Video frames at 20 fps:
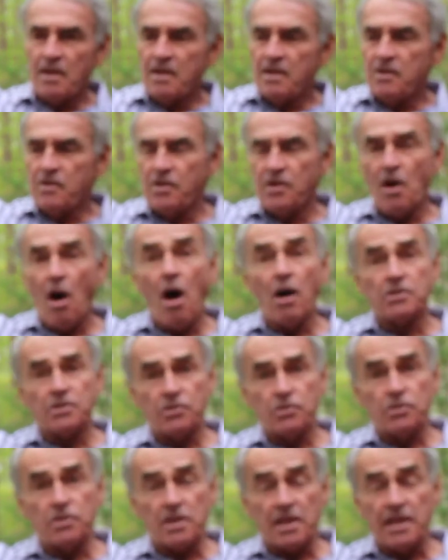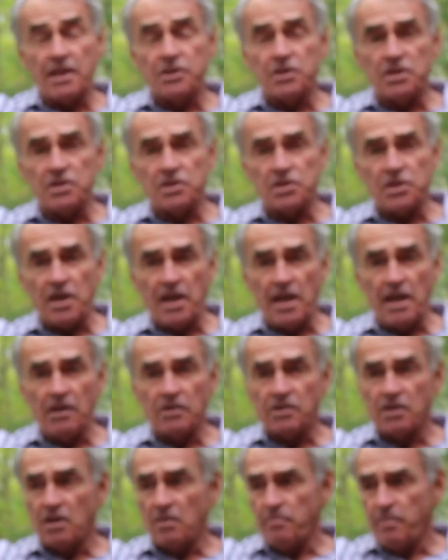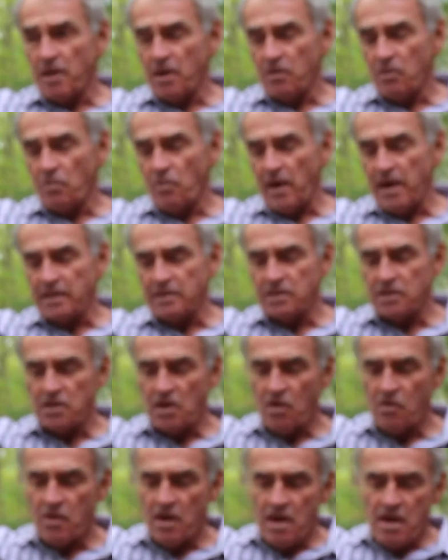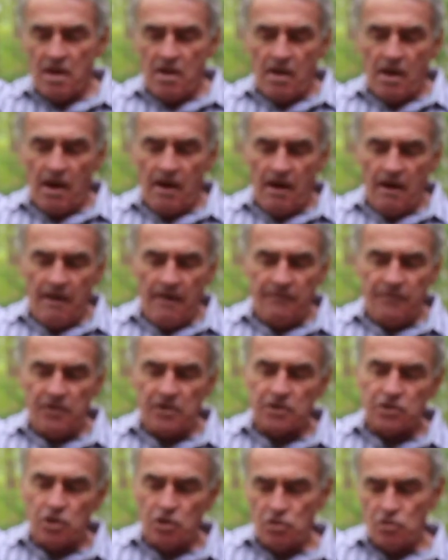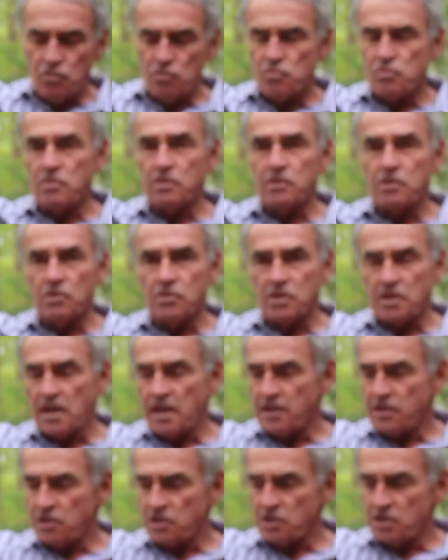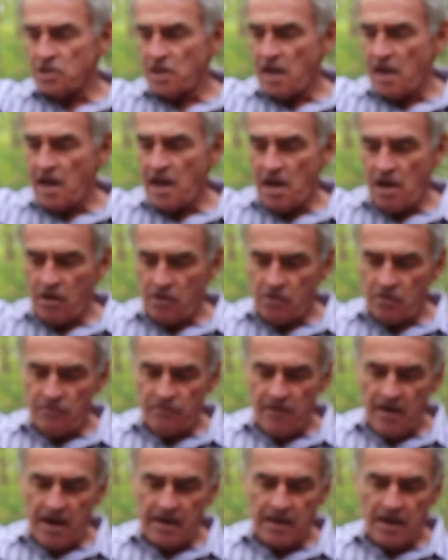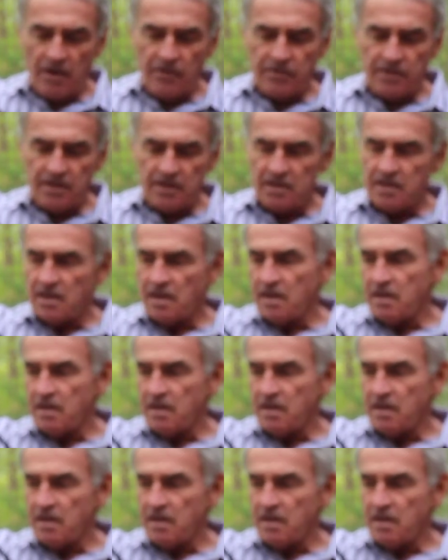you could also use a kitchen scale to compare the weights. So if you do use a kitchen scale, you'll find out that